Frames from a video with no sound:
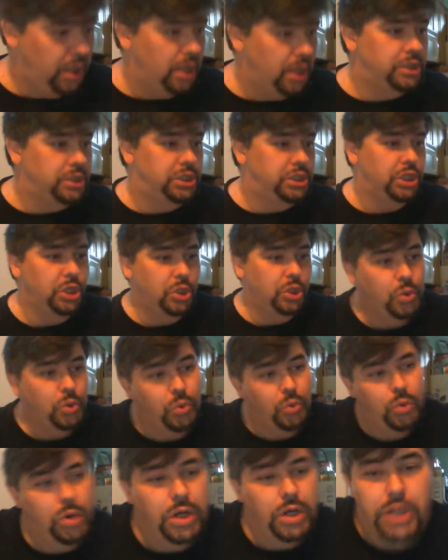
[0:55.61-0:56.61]
to
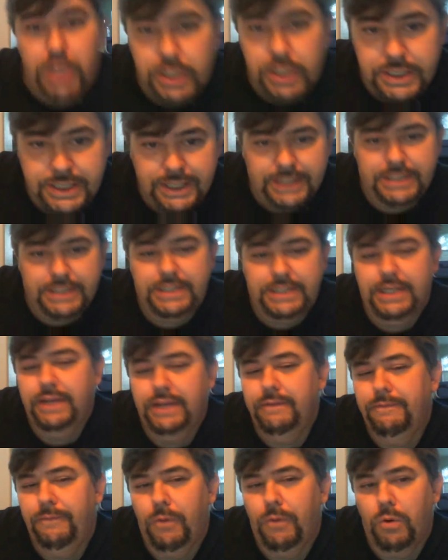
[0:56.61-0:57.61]

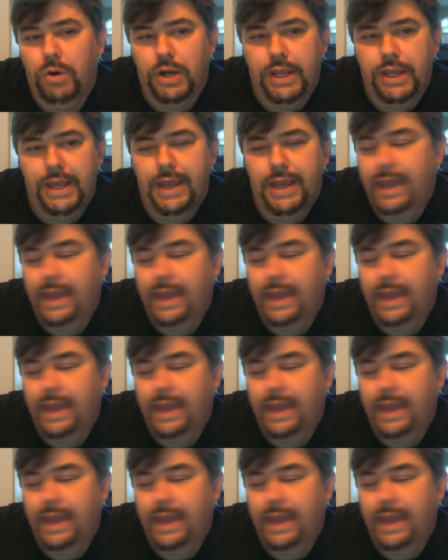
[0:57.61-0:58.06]
1648.